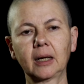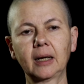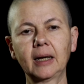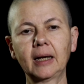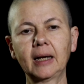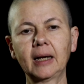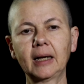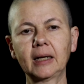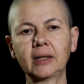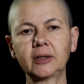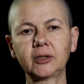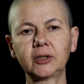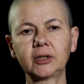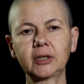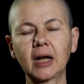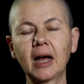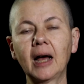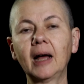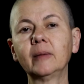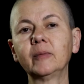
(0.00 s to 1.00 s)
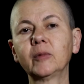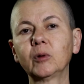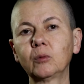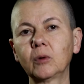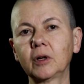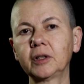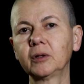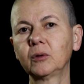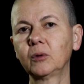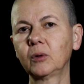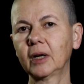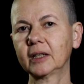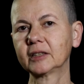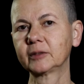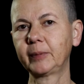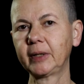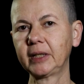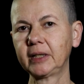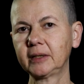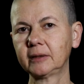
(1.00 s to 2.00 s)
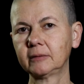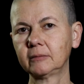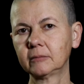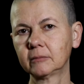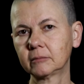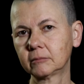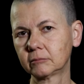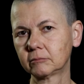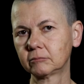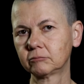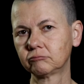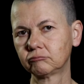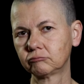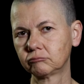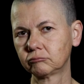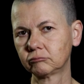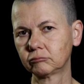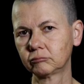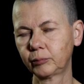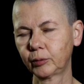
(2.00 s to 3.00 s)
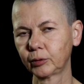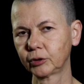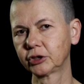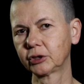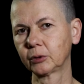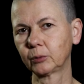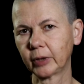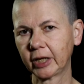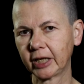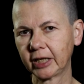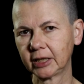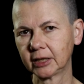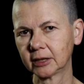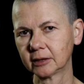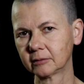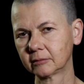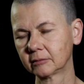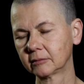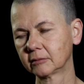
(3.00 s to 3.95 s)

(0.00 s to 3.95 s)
And I'm the one who has been pushed away.